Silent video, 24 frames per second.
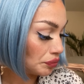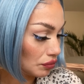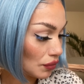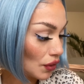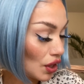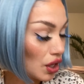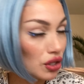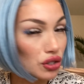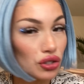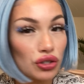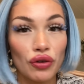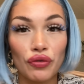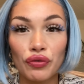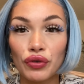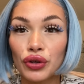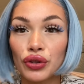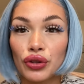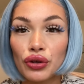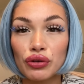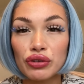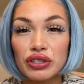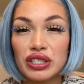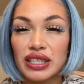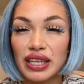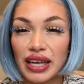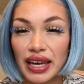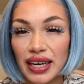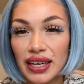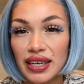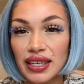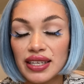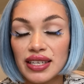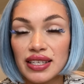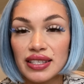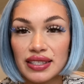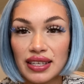so for those
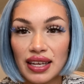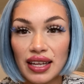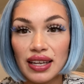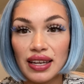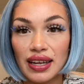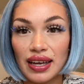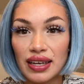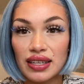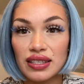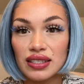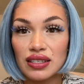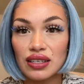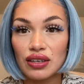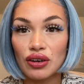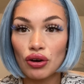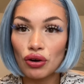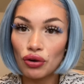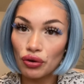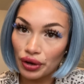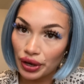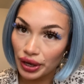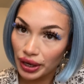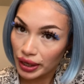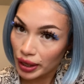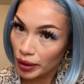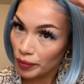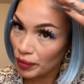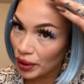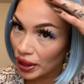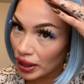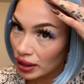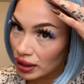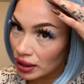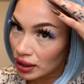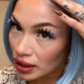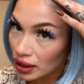ladies that like to go in and make
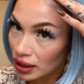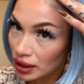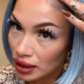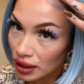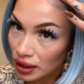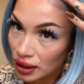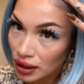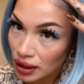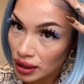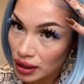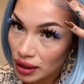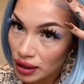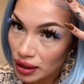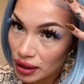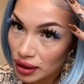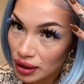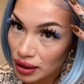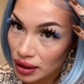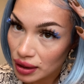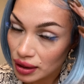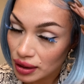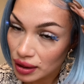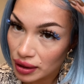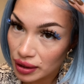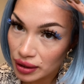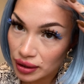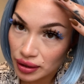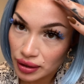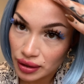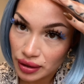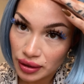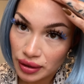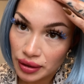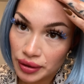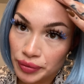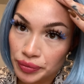
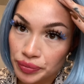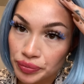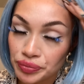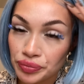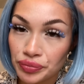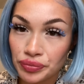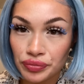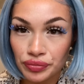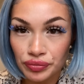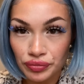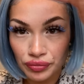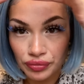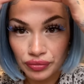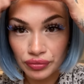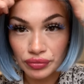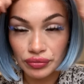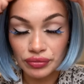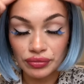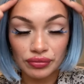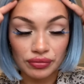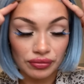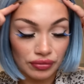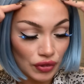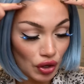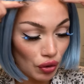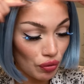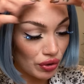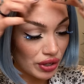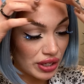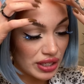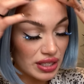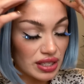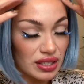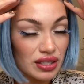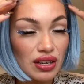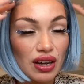the what is
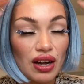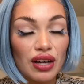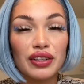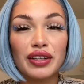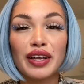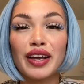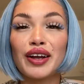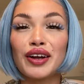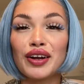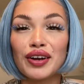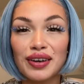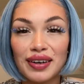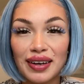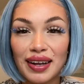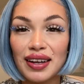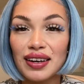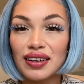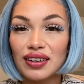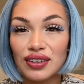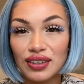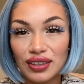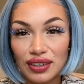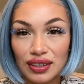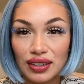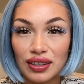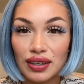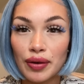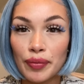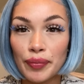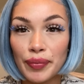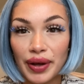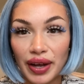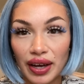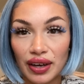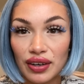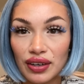this called, the hairline look
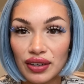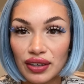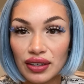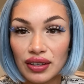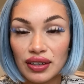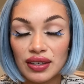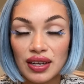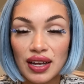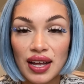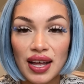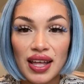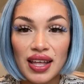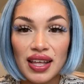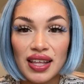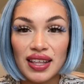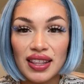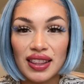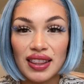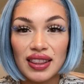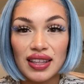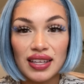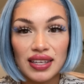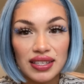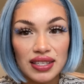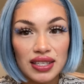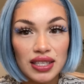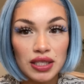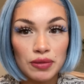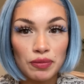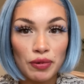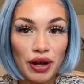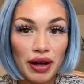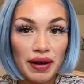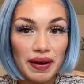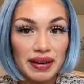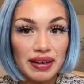better, this is
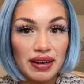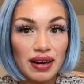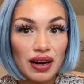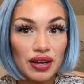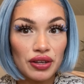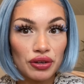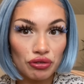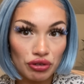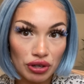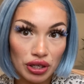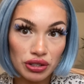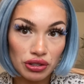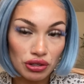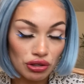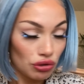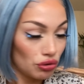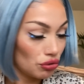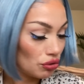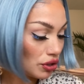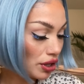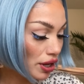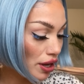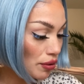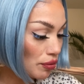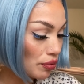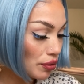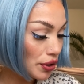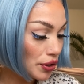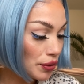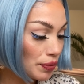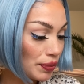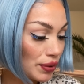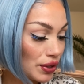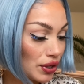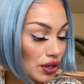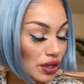probably not a unit to do that with
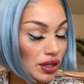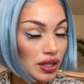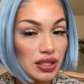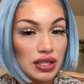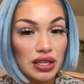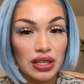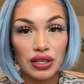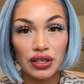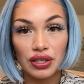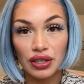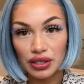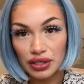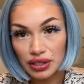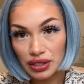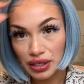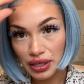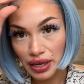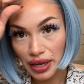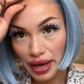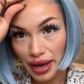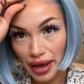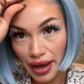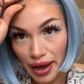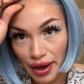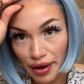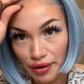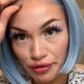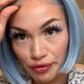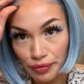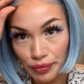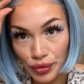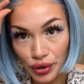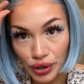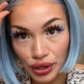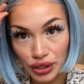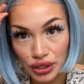because it doesn't have
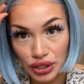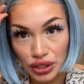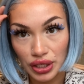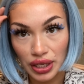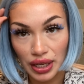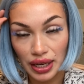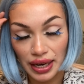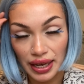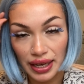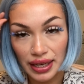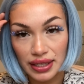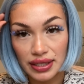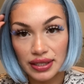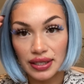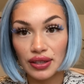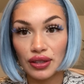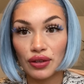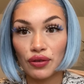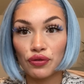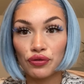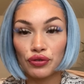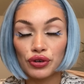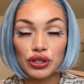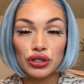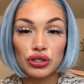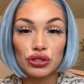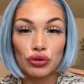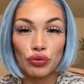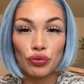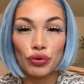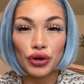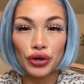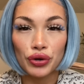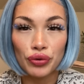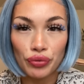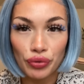much lace in the front to
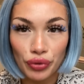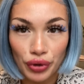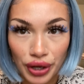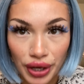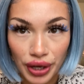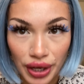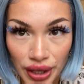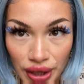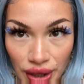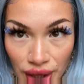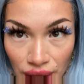work with.